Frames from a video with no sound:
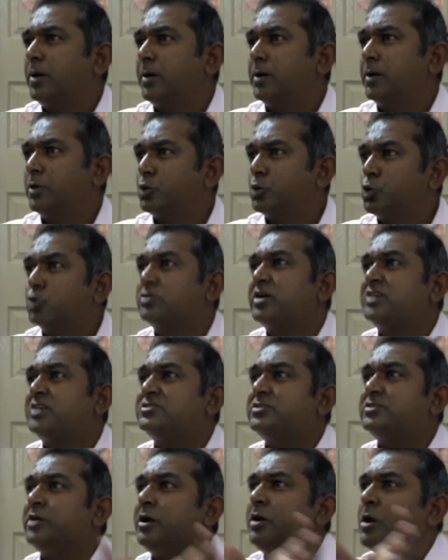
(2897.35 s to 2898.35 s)
Ruth
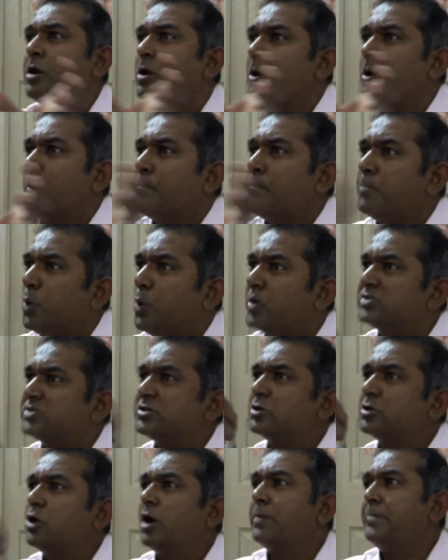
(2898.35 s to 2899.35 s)
considered Boaz
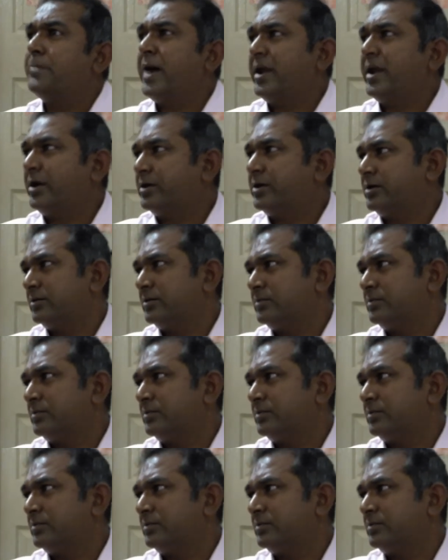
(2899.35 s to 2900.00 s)
and got married.